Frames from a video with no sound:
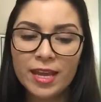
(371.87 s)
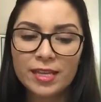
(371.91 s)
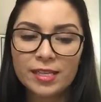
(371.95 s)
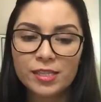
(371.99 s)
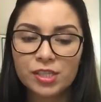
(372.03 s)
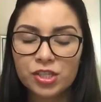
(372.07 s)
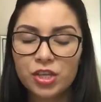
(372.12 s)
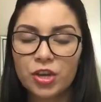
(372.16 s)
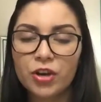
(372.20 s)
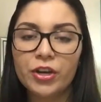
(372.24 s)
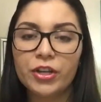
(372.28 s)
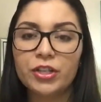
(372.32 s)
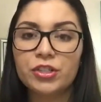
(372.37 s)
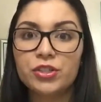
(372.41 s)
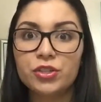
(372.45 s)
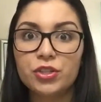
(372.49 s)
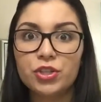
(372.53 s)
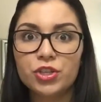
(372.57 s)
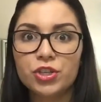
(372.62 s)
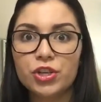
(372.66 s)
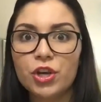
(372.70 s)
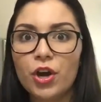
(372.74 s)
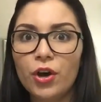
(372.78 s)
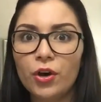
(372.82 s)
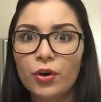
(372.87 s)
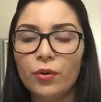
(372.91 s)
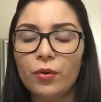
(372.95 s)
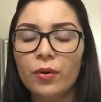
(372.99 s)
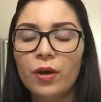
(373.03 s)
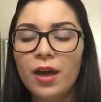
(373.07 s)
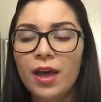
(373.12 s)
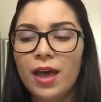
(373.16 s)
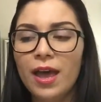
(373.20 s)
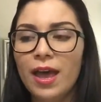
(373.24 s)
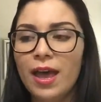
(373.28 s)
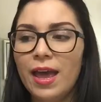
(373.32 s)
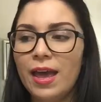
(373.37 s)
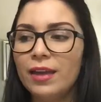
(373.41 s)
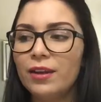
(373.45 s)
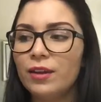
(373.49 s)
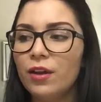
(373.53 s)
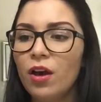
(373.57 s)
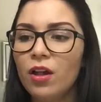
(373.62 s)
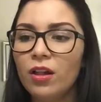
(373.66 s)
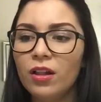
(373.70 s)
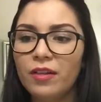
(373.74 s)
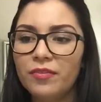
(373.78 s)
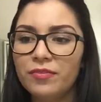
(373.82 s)
it's starting to show,
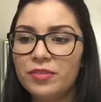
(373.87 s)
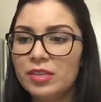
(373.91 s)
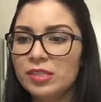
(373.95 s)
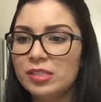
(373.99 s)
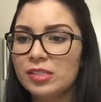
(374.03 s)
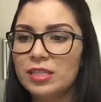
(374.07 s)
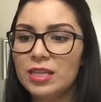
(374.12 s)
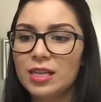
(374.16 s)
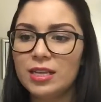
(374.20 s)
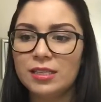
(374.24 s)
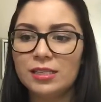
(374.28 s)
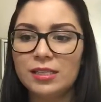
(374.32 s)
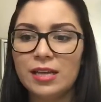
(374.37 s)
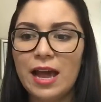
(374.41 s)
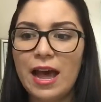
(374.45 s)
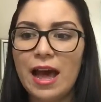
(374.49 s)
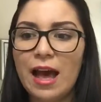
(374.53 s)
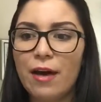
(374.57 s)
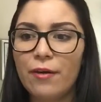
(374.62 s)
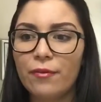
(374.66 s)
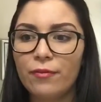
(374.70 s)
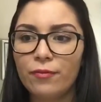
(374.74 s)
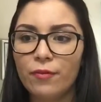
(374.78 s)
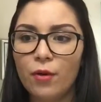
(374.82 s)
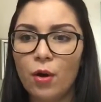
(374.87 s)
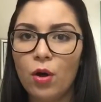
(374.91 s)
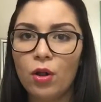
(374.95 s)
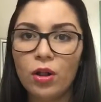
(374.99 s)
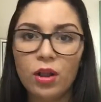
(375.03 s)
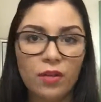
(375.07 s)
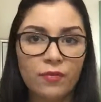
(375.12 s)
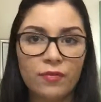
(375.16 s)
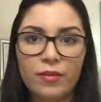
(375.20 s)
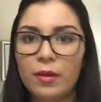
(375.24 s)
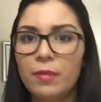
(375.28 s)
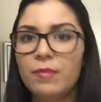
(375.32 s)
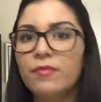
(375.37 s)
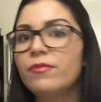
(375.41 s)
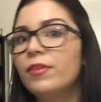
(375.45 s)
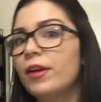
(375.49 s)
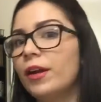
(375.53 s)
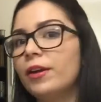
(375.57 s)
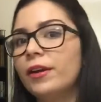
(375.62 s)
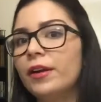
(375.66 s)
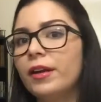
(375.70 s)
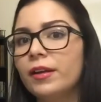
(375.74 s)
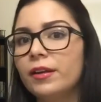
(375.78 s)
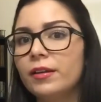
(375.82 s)
and all of these things have all of them
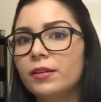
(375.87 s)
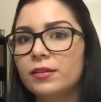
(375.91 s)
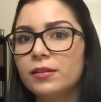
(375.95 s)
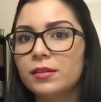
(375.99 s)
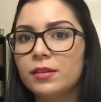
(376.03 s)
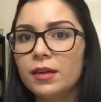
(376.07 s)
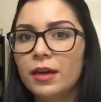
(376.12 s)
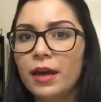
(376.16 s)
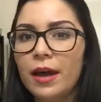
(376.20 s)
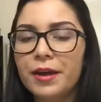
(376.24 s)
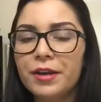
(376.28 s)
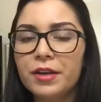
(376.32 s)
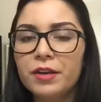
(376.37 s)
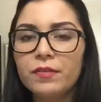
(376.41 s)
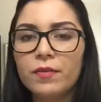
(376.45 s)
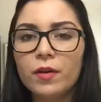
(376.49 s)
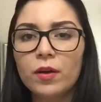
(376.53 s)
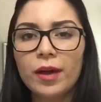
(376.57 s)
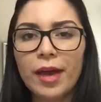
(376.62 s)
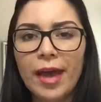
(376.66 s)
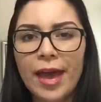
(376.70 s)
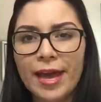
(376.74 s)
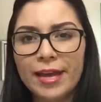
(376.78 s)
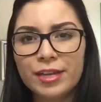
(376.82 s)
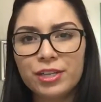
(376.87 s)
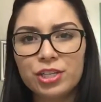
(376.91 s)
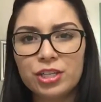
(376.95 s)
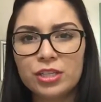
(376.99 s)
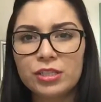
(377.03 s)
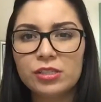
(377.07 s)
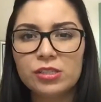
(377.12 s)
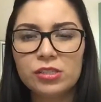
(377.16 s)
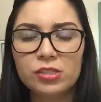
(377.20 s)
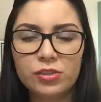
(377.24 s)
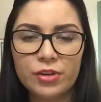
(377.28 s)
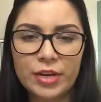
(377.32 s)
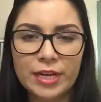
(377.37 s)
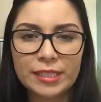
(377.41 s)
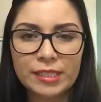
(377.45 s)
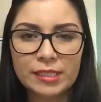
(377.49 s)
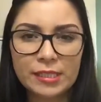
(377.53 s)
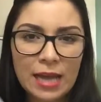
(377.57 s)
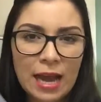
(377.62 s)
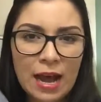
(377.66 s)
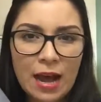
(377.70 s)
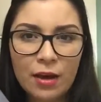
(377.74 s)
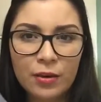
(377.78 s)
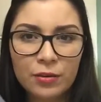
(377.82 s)
very kind of on edge and
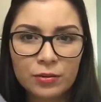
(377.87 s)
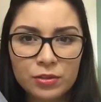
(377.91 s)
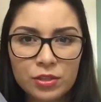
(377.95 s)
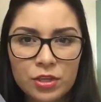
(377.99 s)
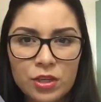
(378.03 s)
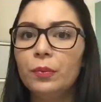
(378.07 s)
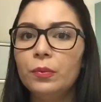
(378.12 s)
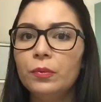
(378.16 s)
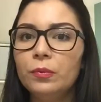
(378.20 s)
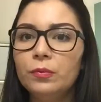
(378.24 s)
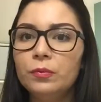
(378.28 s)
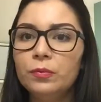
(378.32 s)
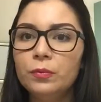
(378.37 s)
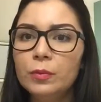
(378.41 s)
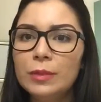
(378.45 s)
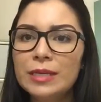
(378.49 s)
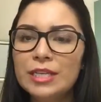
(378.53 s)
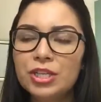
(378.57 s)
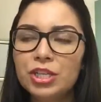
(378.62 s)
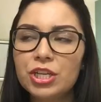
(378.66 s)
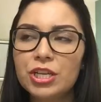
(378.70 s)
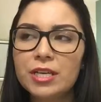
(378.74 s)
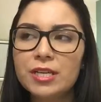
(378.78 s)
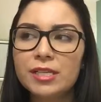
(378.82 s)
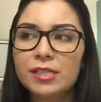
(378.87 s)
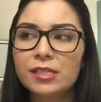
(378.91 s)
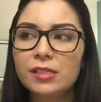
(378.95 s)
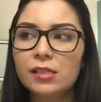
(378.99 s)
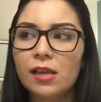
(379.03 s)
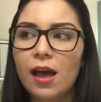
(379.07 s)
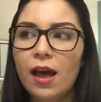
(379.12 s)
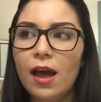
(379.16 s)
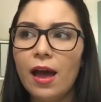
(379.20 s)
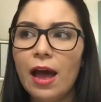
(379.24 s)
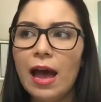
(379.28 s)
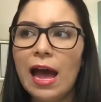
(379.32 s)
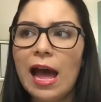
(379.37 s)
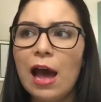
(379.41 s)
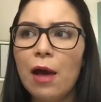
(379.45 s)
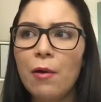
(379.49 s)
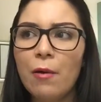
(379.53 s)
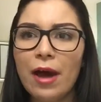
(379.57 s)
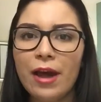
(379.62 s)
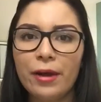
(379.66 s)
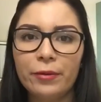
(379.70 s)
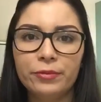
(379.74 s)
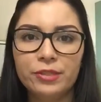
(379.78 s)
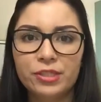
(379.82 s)
stressed out, which is how
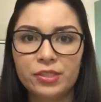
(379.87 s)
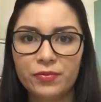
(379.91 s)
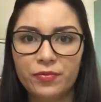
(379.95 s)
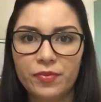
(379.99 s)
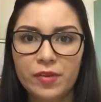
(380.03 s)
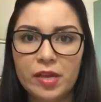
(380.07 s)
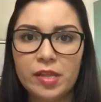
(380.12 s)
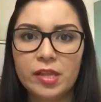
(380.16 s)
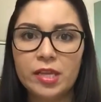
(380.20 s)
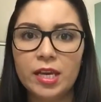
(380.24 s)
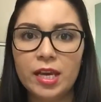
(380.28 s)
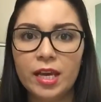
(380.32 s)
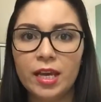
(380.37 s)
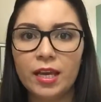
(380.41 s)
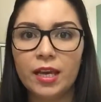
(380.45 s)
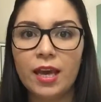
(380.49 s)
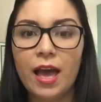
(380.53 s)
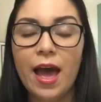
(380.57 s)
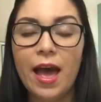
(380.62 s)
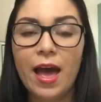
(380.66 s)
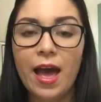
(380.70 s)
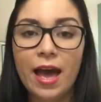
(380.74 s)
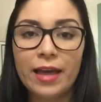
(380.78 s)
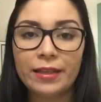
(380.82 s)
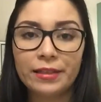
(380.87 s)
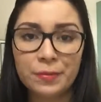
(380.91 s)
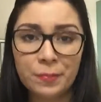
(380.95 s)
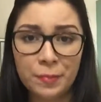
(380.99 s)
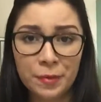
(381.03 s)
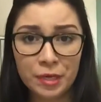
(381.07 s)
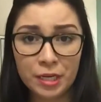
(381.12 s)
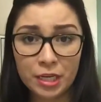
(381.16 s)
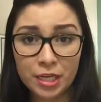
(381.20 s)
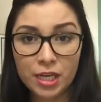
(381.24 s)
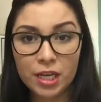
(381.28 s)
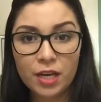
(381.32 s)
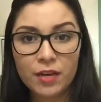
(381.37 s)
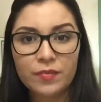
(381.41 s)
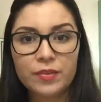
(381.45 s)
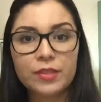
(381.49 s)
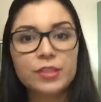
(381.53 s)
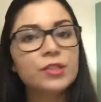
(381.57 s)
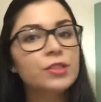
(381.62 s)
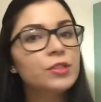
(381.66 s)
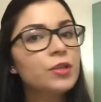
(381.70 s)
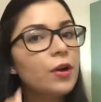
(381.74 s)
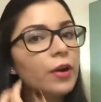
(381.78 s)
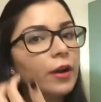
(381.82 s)
I was feeling at the beginning of the
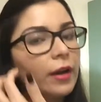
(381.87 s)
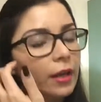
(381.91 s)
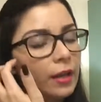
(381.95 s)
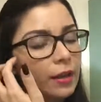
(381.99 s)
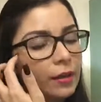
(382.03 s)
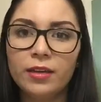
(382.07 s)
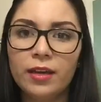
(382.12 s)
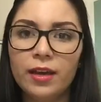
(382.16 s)
story.